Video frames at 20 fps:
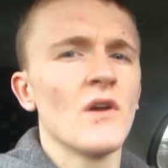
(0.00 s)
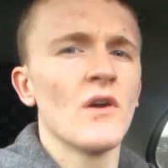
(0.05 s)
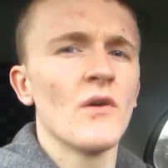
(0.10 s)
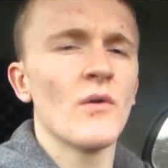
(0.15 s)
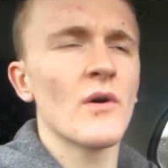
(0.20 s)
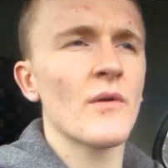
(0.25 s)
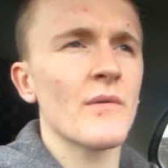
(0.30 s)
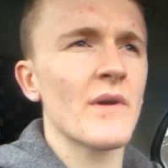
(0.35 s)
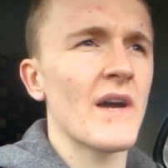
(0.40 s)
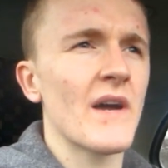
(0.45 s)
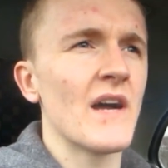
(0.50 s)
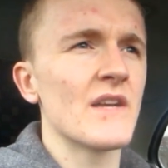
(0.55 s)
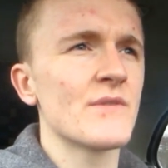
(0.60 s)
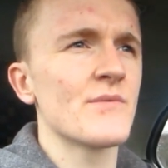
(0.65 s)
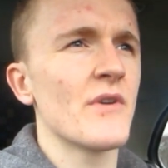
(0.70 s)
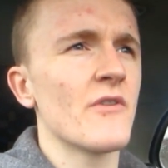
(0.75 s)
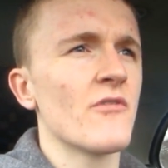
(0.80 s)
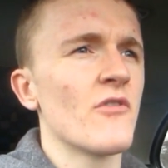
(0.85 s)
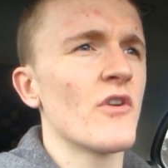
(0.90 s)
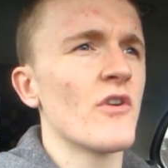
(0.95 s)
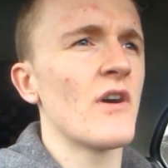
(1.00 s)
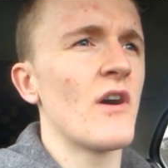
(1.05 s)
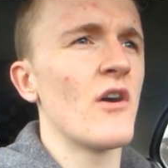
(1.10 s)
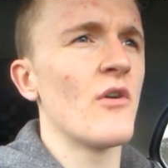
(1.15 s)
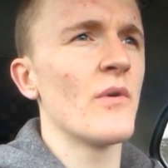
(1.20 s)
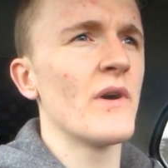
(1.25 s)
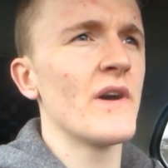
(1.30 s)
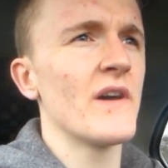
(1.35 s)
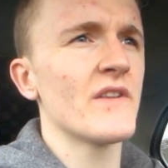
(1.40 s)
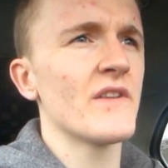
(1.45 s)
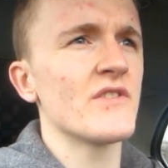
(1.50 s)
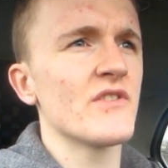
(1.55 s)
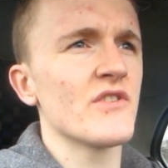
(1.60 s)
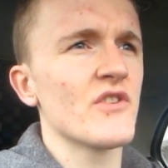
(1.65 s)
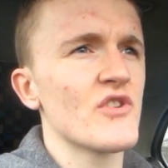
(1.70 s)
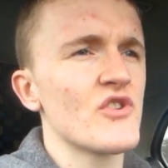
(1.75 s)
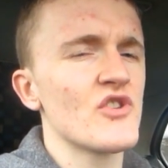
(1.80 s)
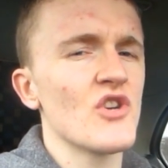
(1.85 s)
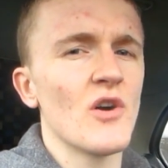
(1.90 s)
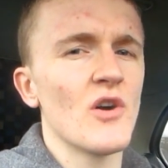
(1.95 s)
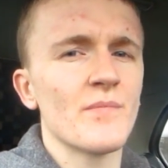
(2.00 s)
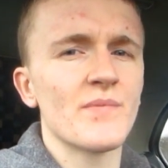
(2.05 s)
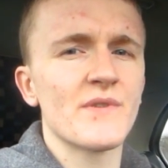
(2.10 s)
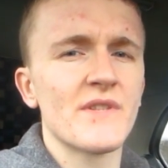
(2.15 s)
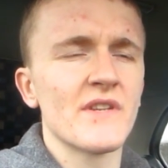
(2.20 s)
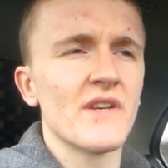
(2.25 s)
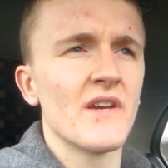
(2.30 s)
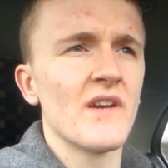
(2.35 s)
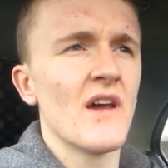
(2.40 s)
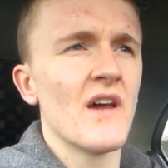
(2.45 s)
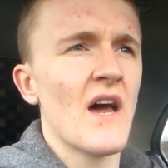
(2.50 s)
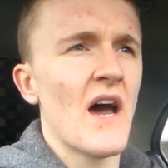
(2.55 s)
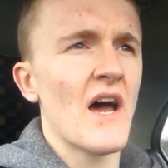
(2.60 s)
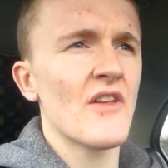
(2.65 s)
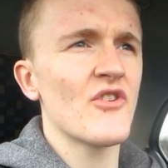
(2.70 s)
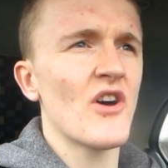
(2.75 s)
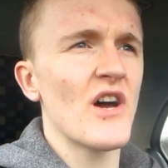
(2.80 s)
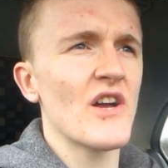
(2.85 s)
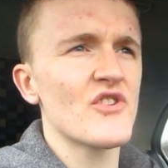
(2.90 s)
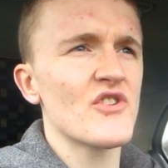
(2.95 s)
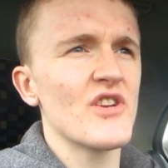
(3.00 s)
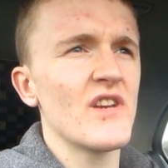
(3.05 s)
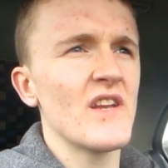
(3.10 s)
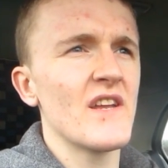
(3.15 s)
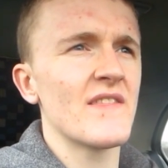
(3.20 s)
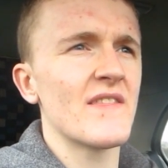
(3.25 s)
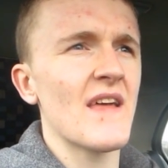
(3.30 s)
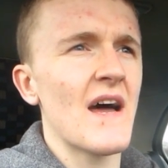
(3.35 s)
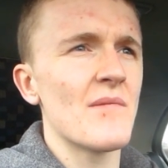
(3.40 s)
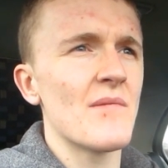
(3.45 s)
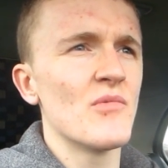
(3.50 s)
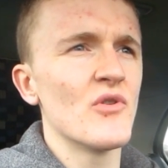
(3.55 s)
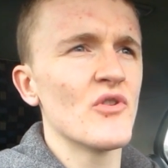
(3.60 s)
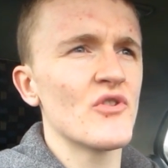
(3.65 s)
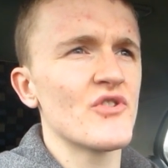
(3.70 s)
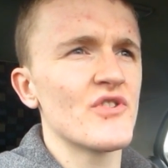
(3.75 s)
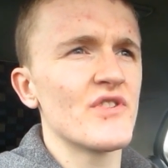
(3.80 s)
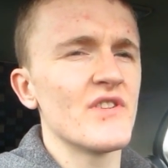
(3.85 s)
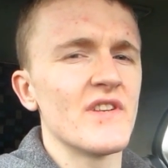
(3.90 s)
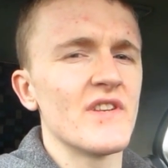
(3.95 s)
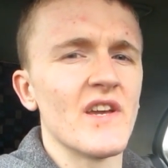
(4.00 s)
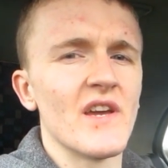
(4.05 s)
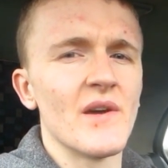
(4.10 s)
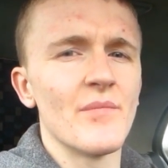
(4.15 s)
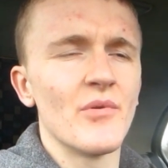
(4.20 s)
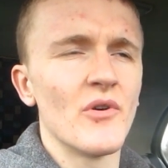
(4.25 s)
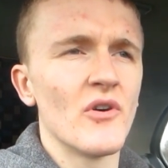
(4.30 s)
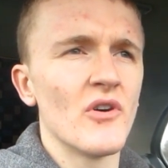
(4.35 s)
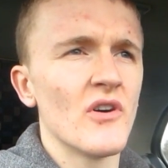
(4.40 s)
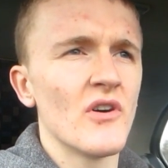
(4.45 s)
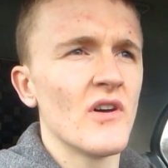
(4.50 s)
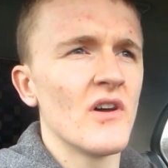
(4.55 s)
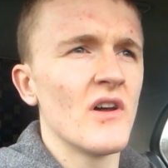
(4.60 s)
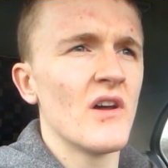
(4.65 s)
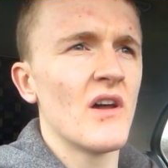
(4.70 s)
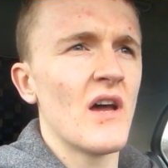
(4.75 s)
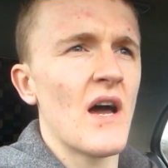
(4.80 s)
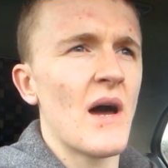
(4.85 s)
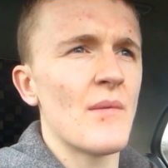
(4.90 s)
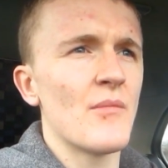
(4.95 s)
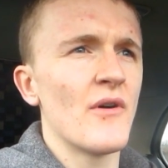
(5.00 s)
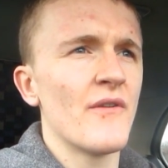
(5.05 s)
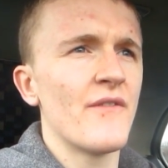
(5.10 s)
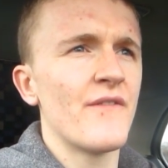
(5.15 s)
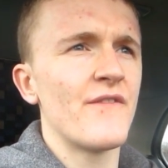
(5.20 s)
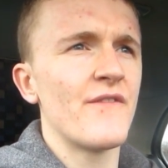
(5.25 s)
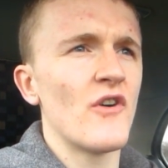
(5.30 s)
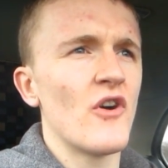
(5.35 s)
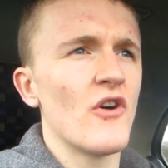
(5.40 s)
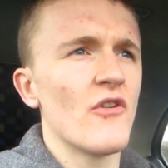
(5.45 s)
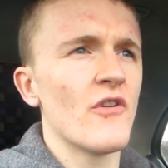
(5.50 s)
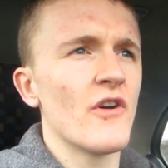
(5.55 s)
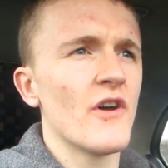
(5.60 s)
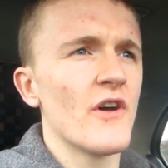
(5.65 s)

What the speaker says: What up guys, we're on our way to the shops. I don't actually need that much today, but I'm off for